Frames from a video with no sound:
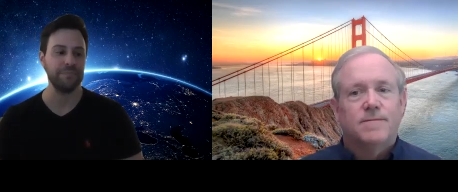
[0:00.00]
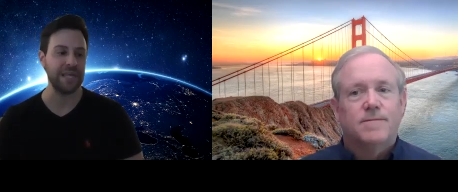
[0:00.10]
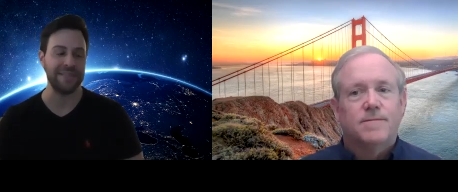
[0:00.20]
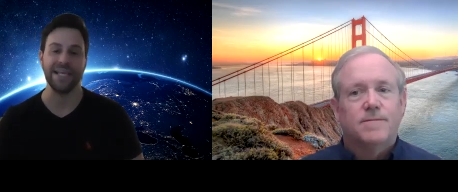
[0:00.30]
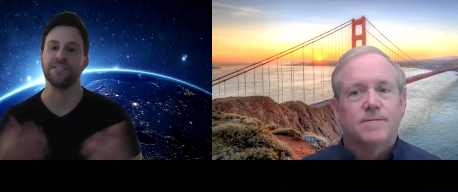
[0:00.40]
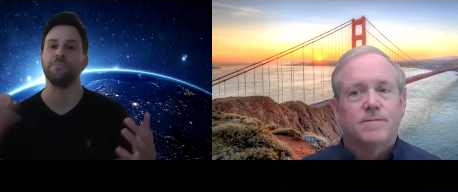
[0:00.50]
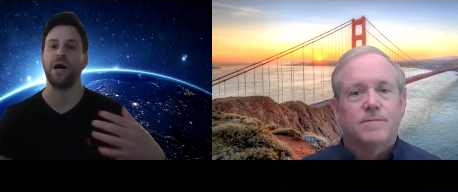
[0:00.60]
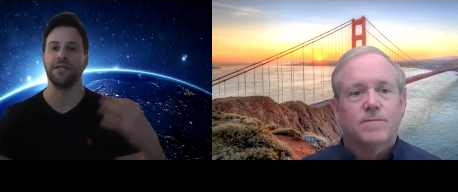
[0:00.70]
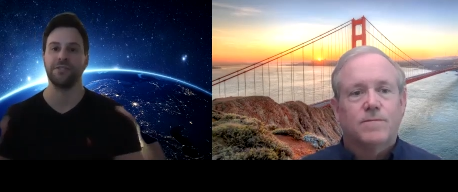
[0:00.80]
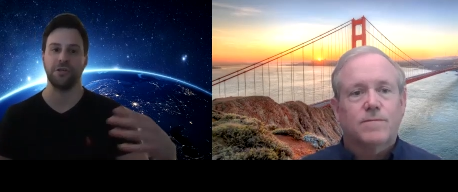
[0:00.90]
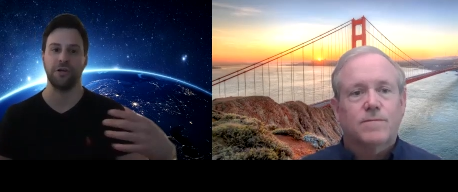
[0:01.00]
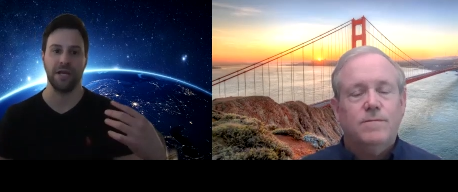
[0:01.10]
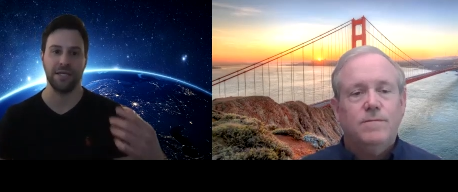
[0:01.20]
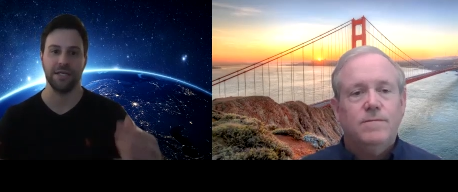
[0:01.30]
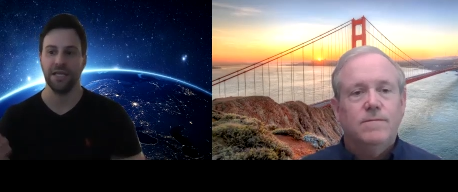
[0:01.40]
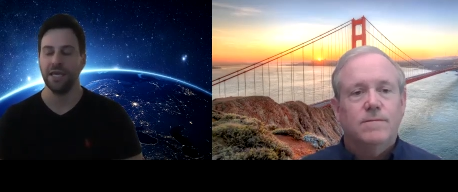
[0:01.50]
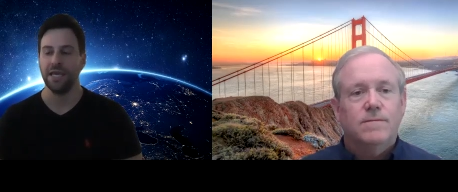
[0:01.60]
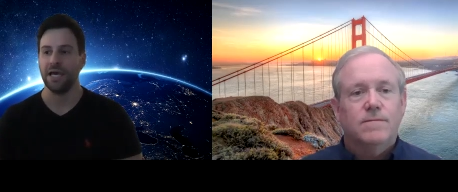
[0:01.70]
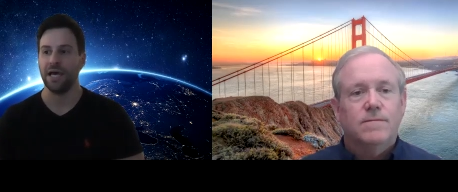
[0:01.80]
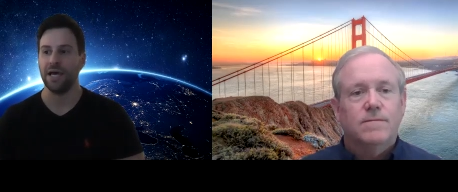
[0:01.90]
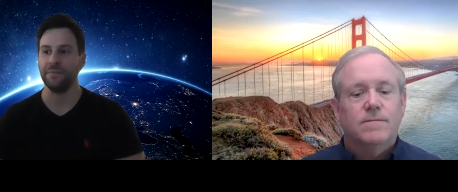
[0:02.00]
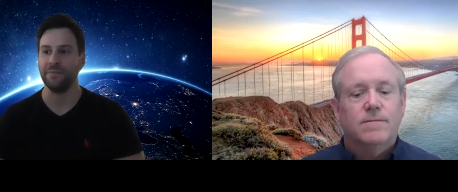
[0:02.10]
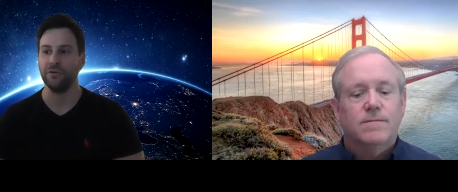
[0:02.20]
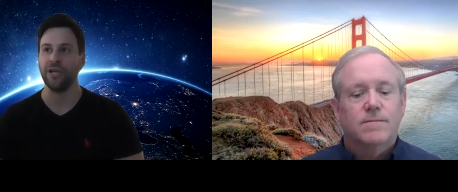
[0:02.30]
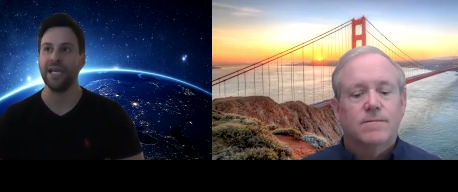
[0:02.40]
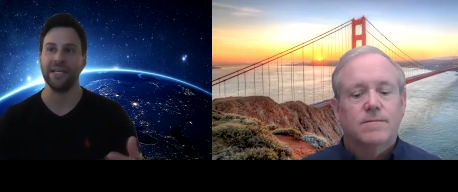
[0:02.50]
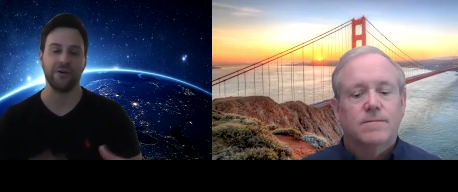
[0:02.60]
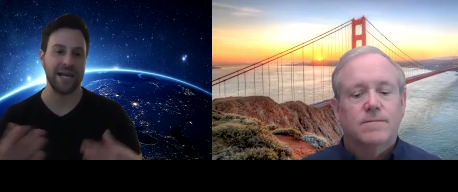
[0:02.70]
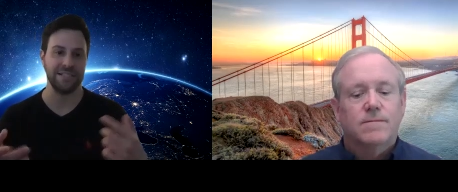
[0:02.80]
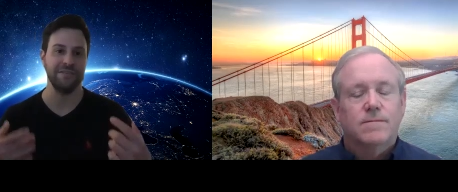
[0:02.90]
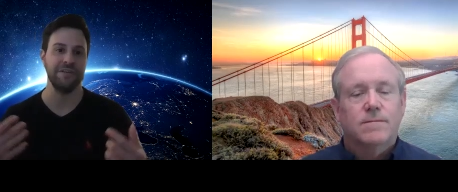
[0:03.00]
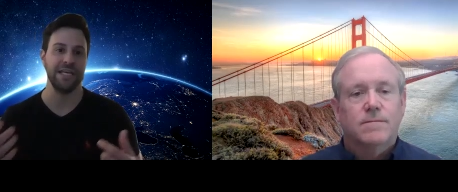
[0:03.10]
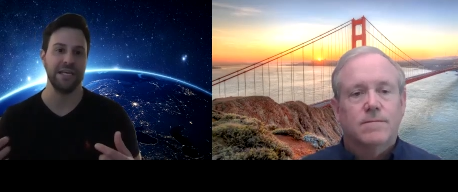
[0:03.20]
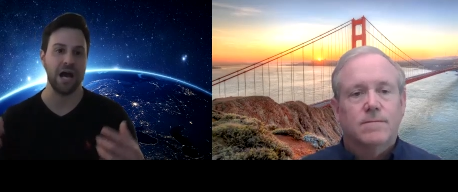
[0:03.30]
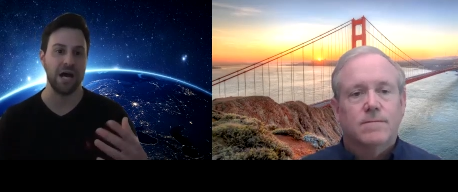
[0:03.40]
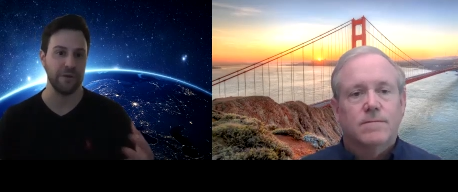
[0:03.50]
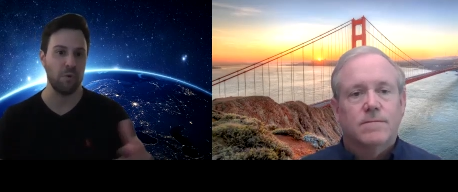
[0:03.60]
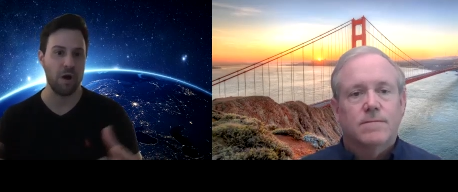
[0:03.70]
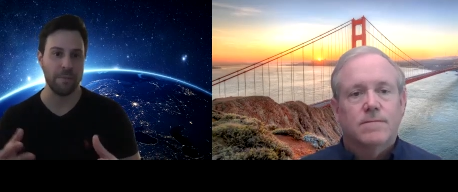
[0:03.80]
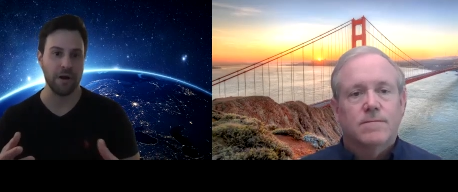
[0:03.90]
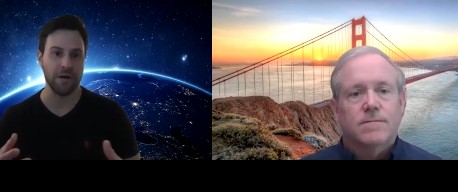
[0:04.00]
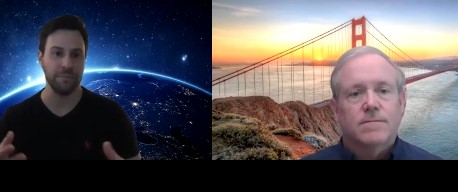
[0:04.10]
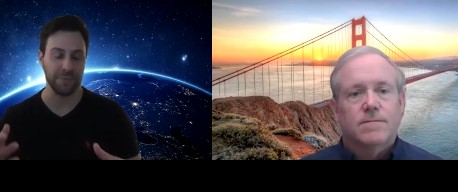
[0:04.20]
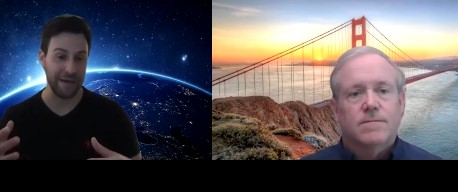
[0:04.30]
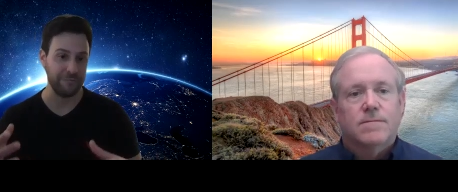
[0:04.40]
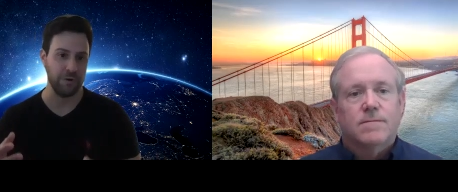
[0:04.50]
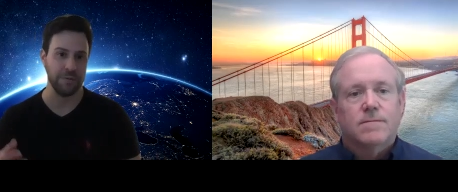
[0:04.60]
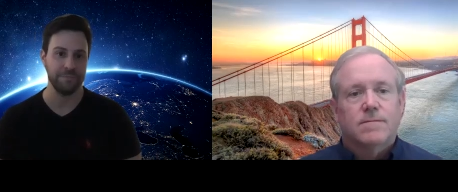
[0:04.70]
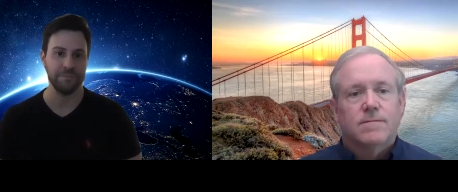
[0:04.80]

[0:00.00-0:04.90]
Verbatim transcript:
Speaker 1: that they can sponsor and um, create interactivity on the Walmart platform.